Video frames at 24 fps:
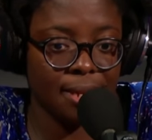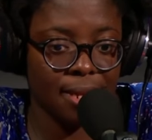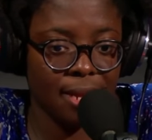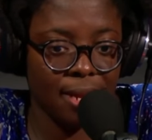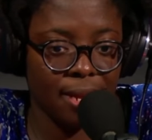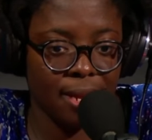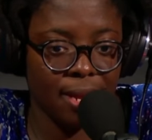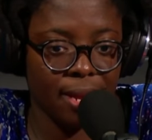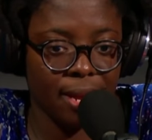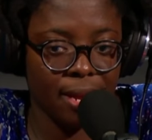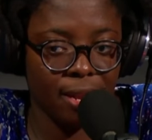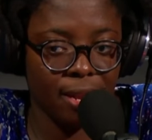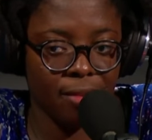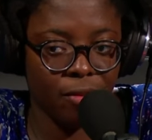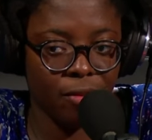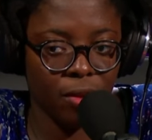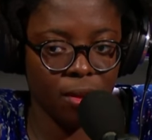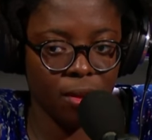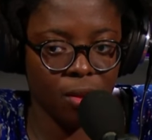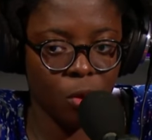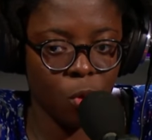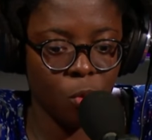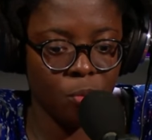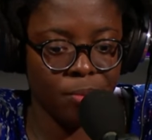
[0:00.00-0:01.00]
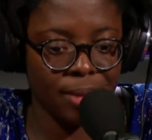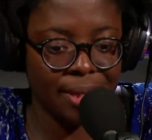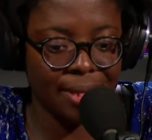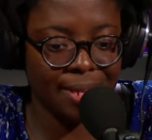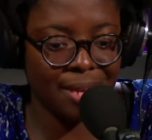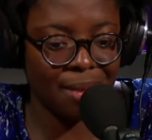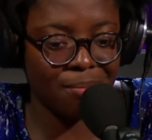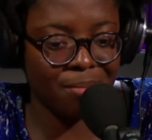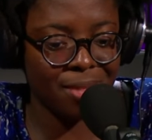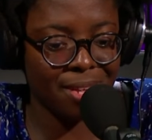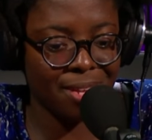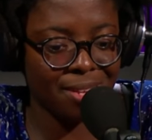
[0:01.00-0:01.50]
is that it kind of opens
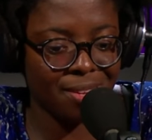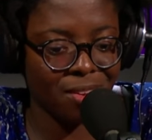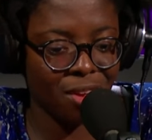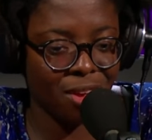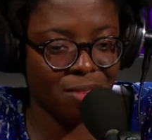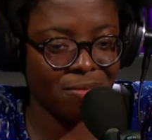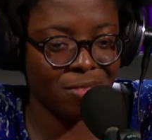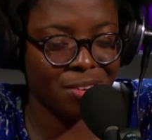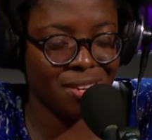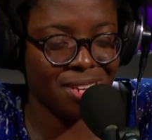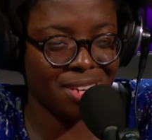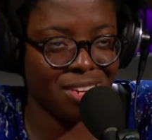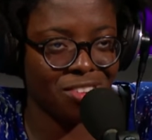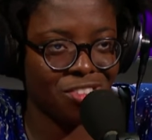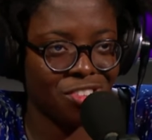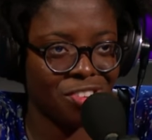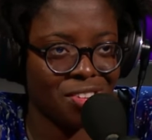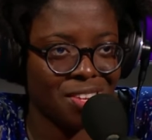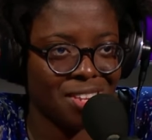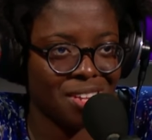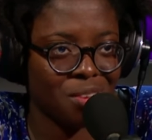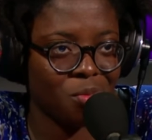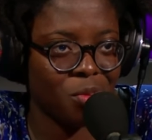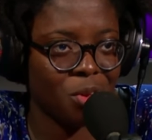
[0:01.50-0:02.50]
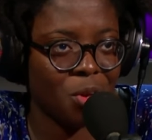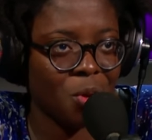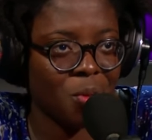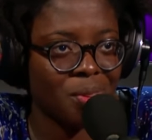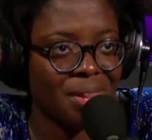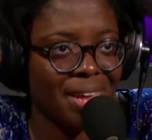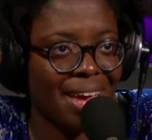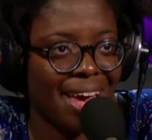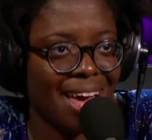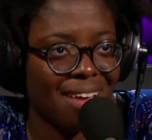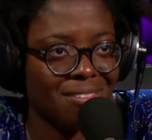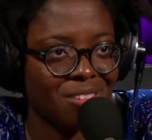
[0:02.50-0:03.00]
up these conversations that we
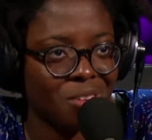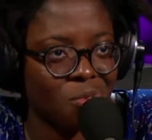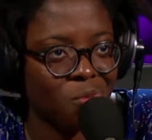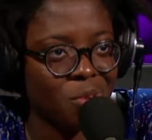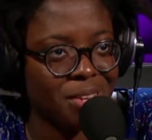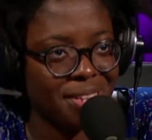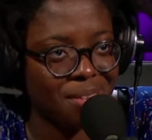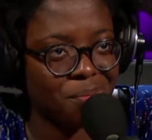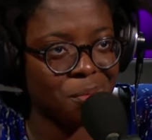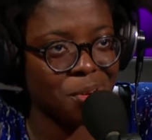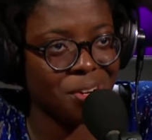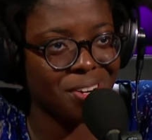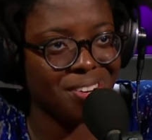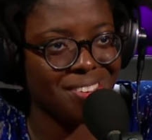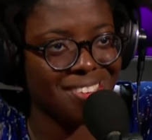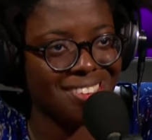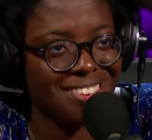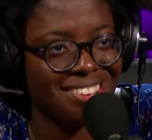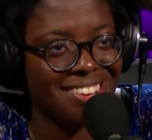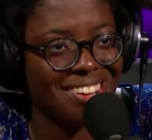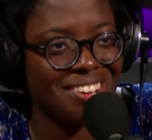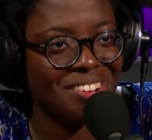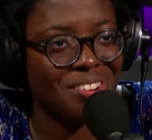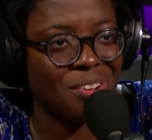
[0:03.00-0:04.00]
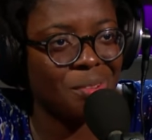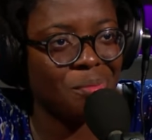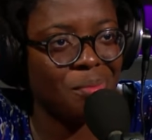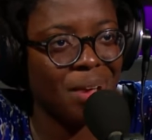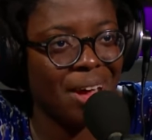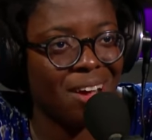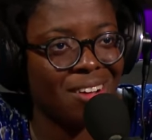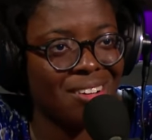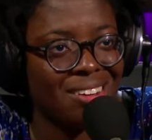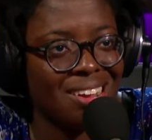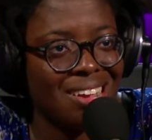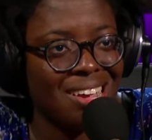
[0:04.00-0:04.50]
only have in whispers, you know,
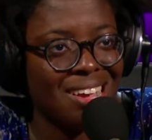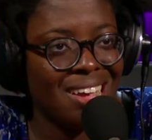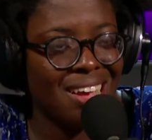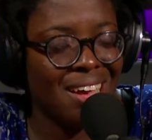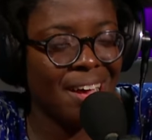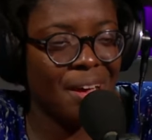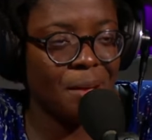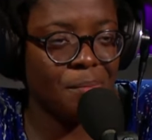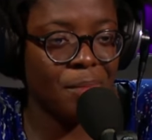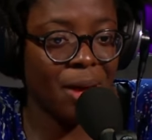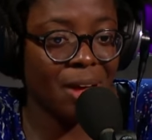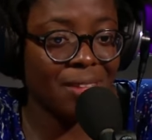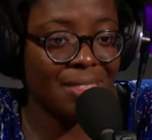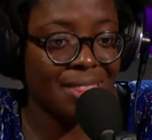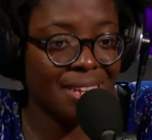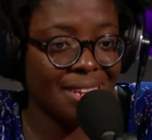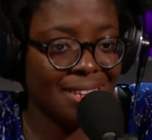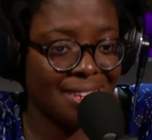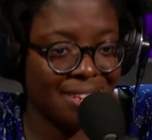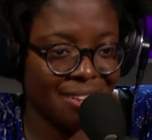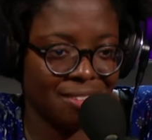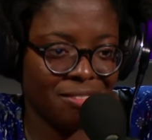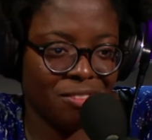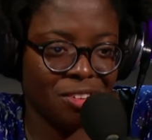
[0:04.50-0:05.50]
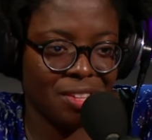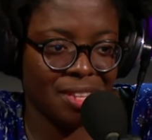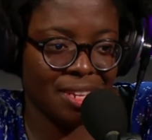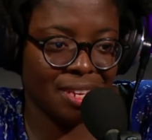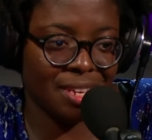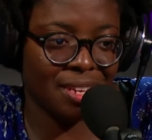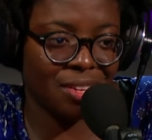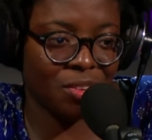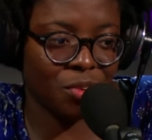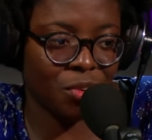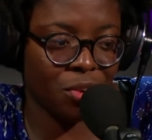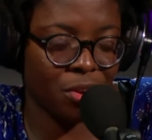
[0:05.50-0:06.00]
about about these
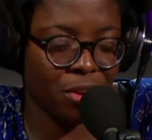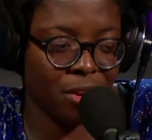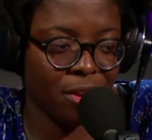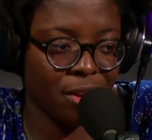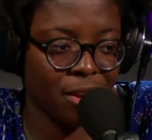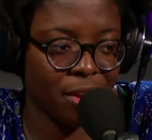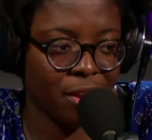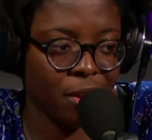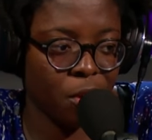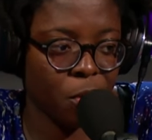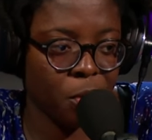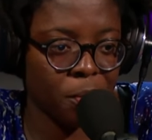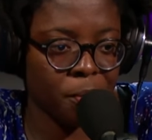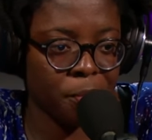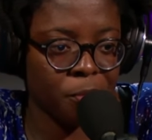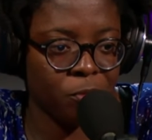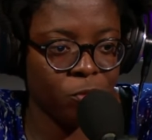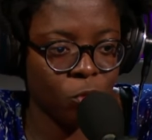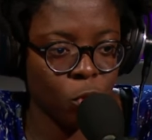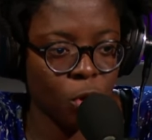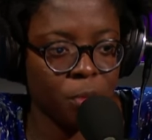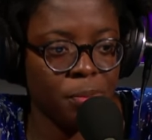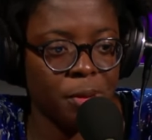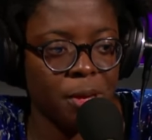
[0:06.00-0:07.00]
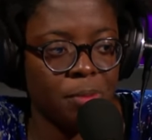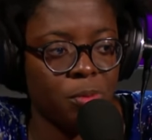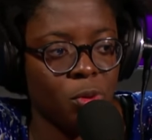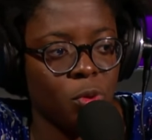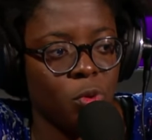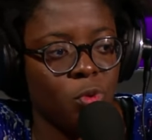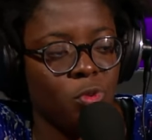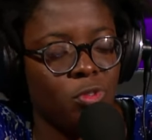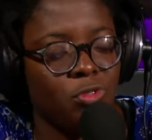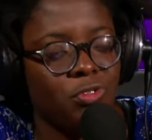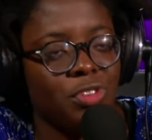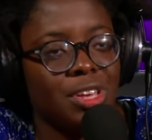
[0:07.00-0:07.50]
differences, or, or, or for people
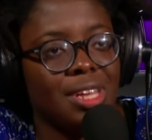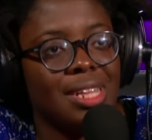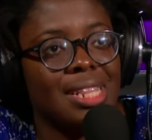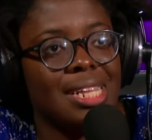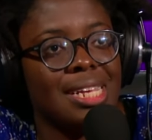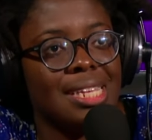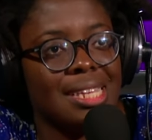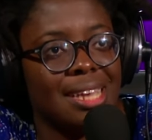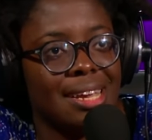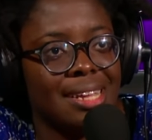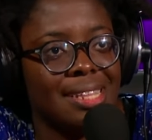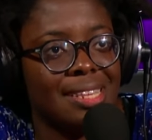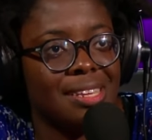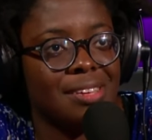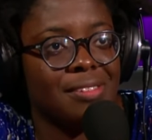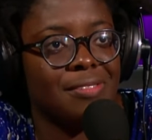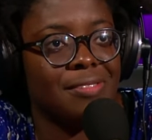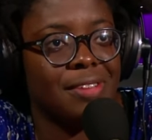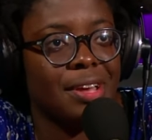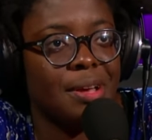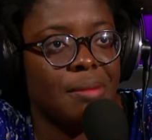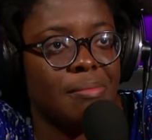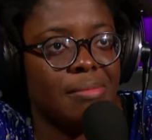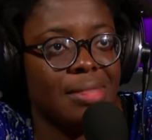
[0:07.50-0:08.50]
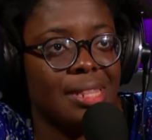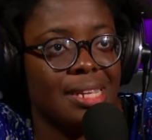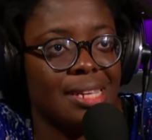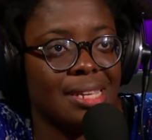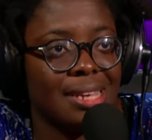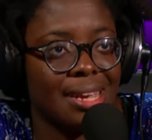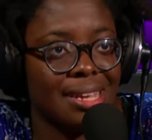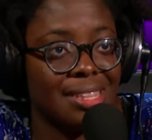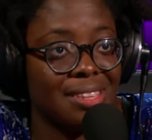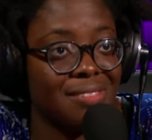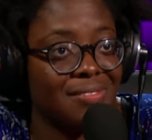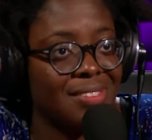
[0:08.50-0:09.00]
who feel these kinds of um, these
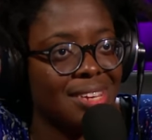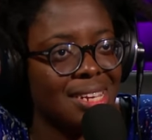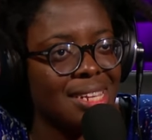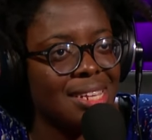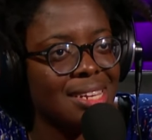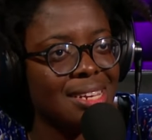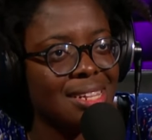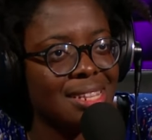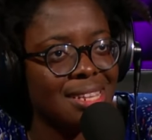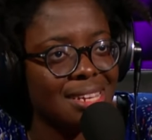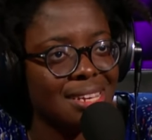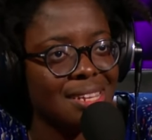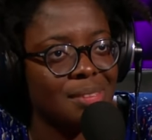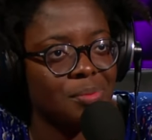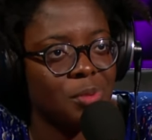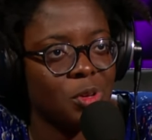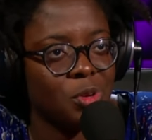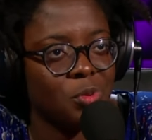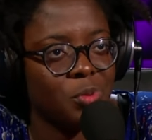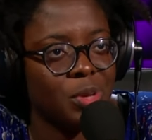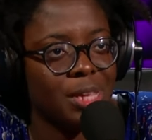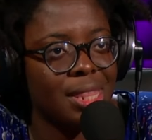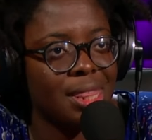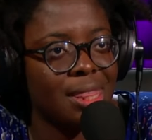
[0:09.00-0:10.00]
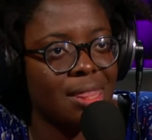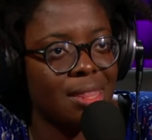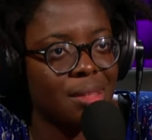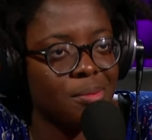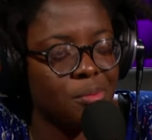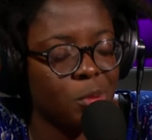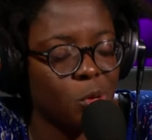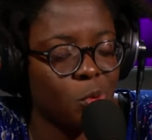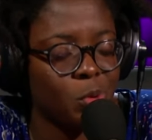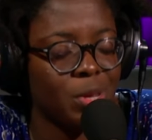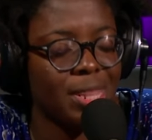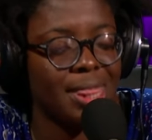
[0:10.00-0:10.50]
kinds of distances between
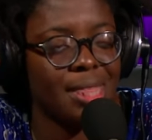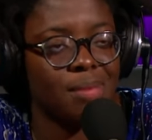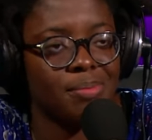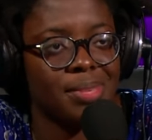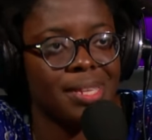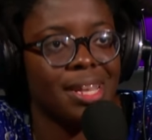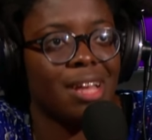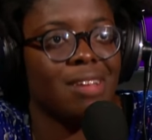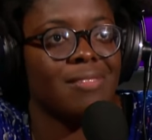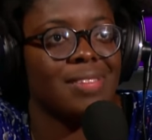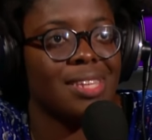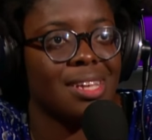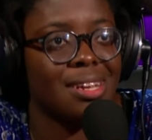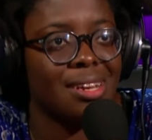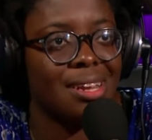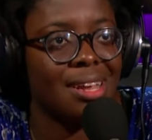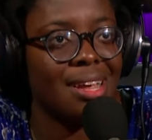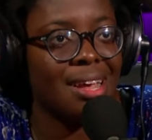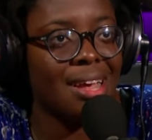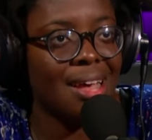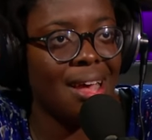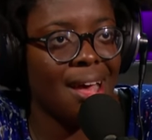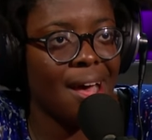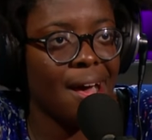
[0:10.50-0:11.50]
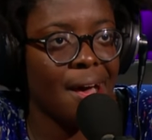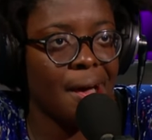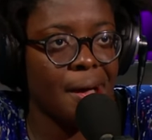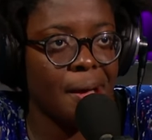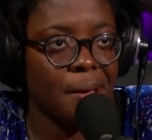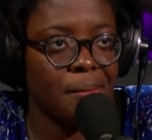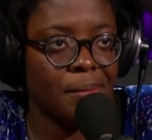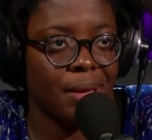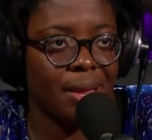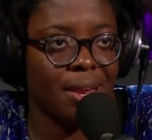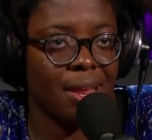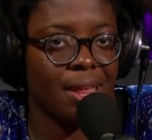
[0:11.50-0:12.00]
between themselves and
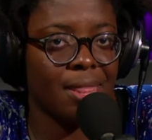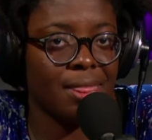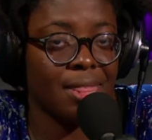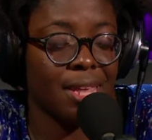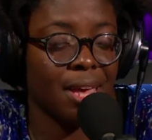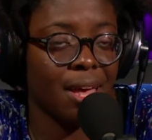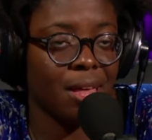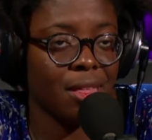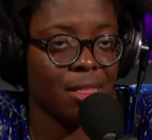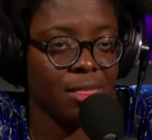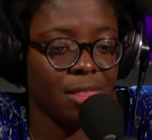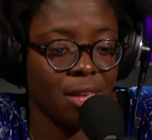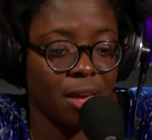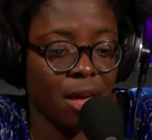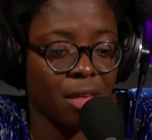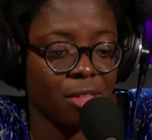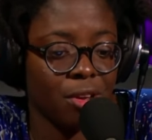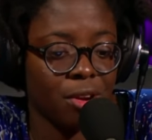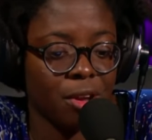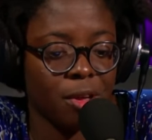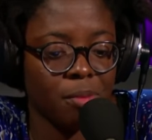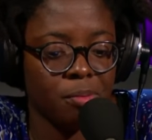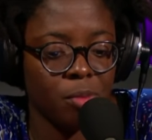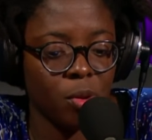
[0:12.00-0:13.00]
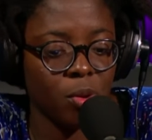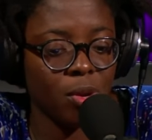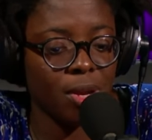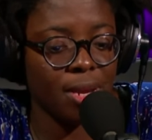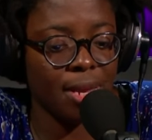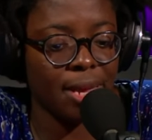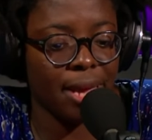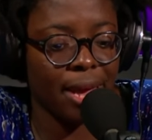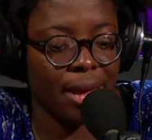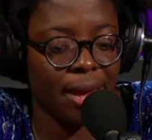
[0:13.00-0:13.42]
um, and, and the the other community.